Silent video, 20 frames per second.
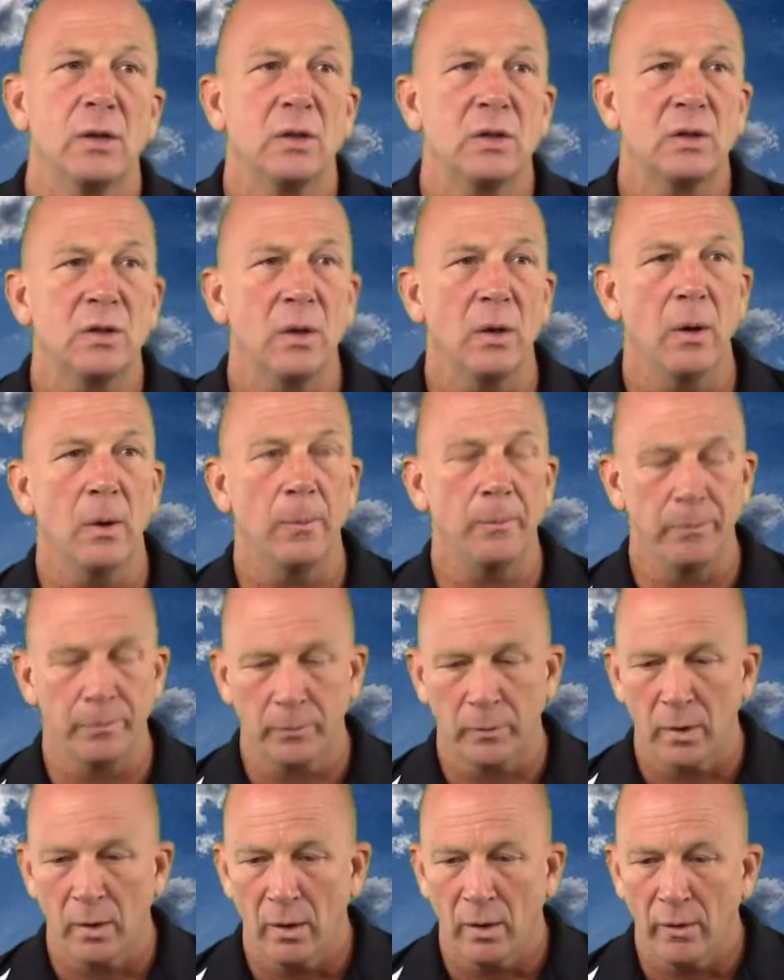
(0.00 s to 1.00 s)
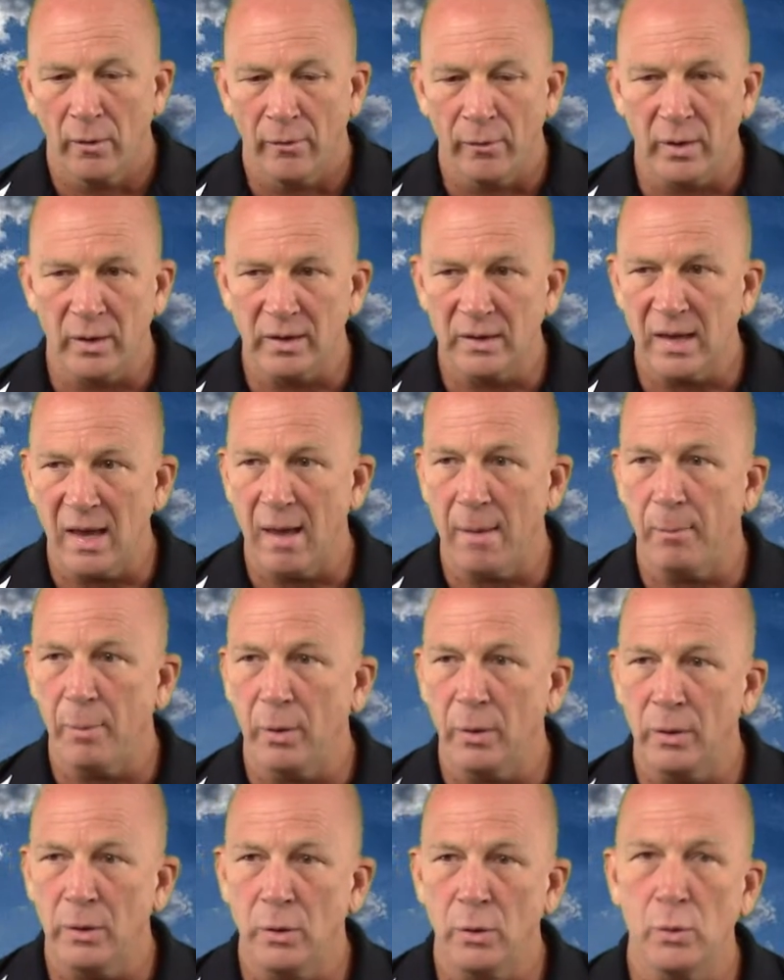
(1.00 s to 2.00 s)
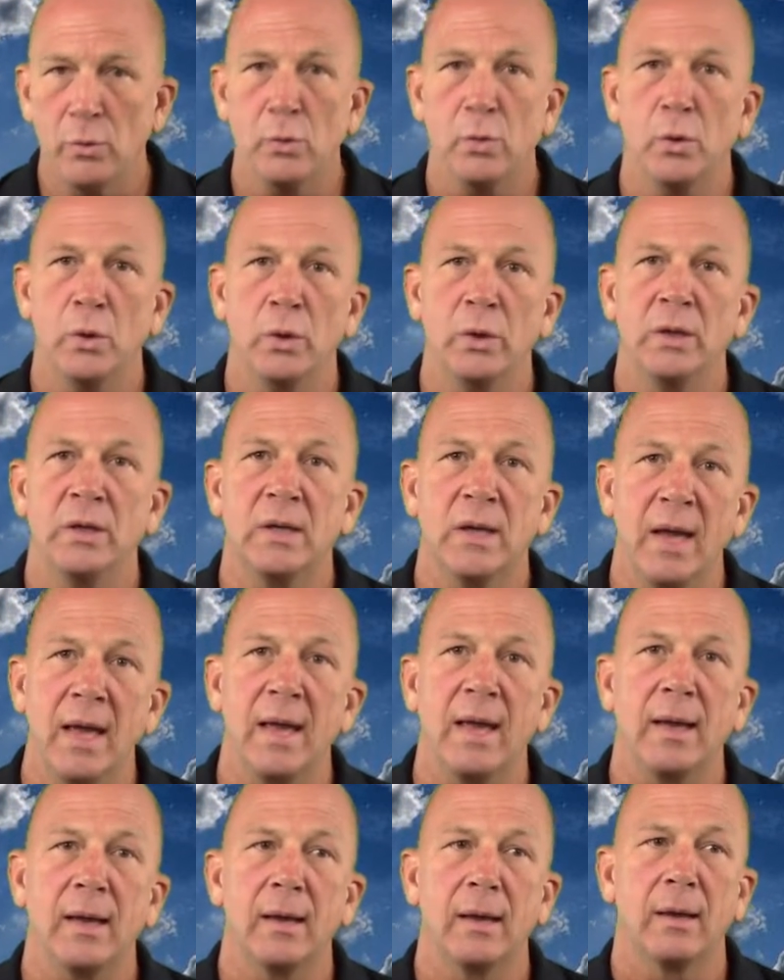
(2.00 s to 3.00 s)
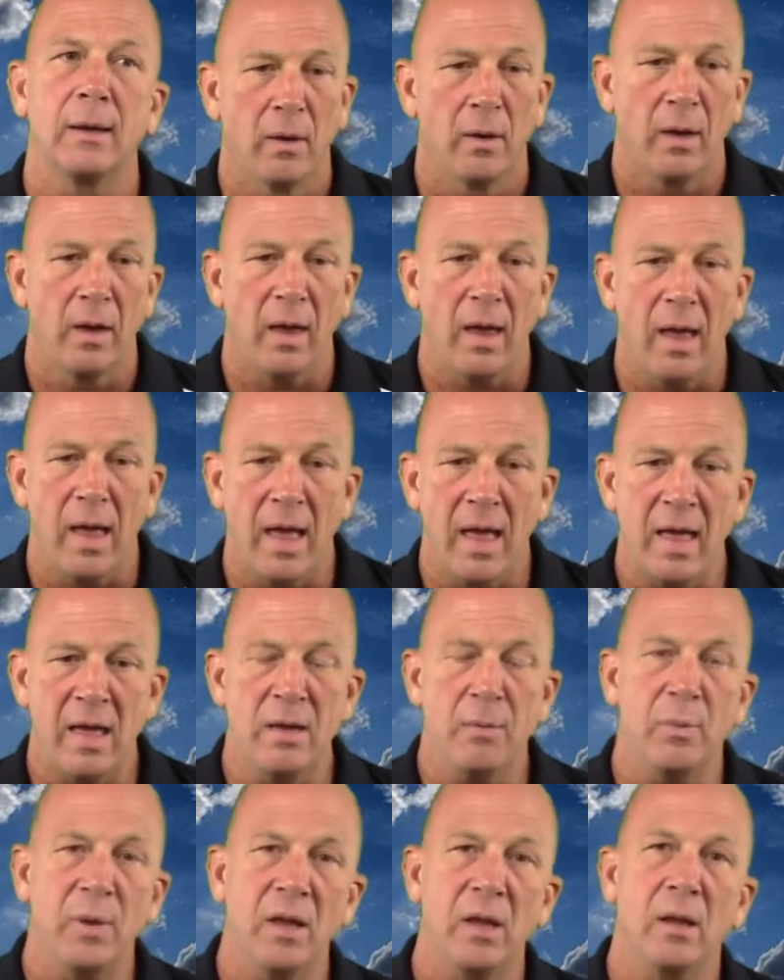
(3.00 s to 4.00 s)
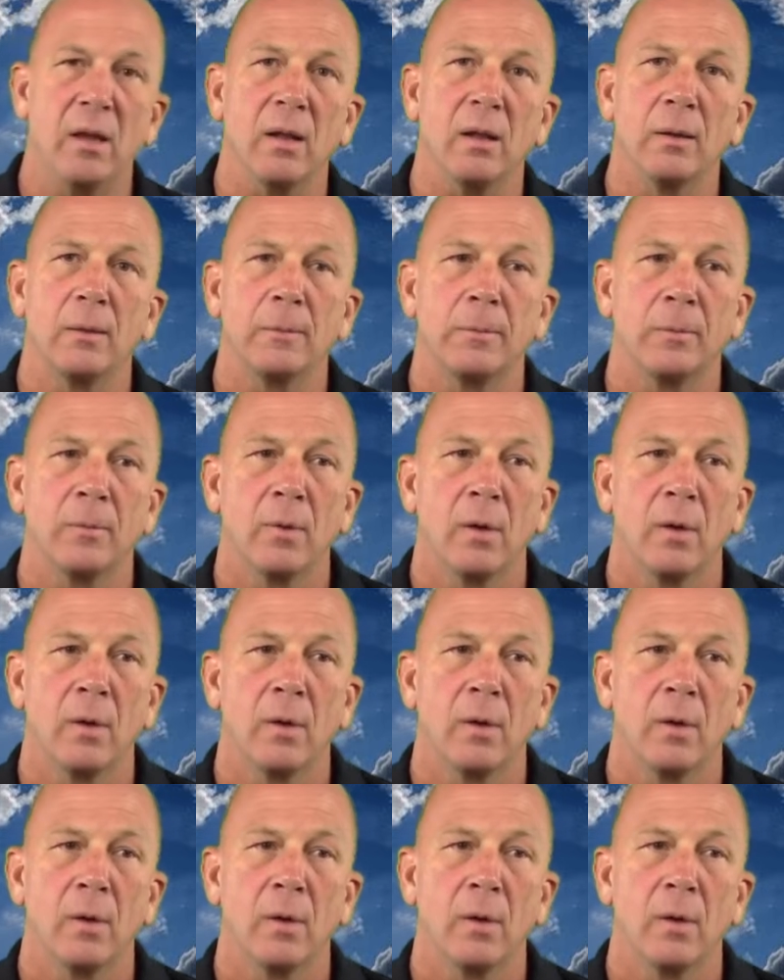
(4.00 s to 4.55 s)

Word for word: So, for example, you could take a pill